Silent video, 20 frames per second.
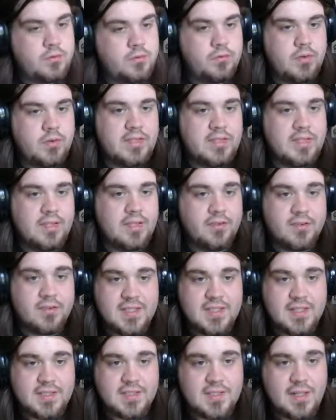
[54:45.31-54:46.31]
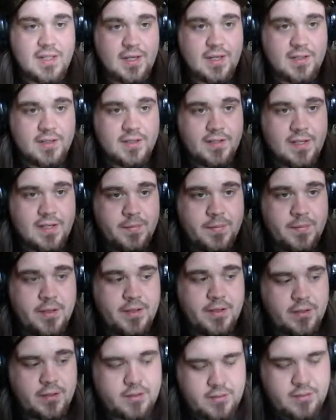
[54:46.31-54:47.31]
Resident Evil 6 I liked a lot
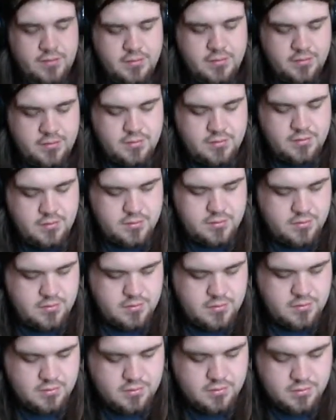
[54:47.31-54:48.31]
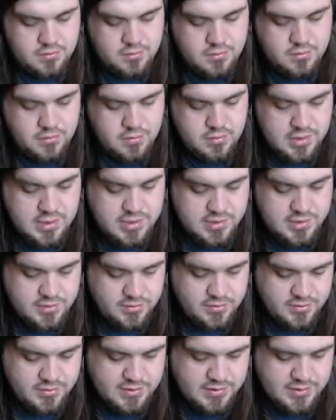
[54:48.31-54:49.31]
better. Well, I didn't
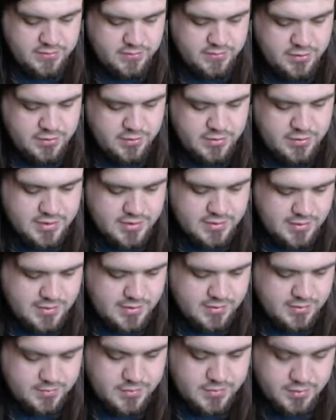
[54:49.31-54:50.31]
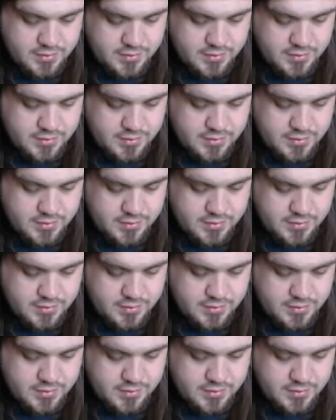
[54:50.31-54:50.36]
know it was even 2 disc game.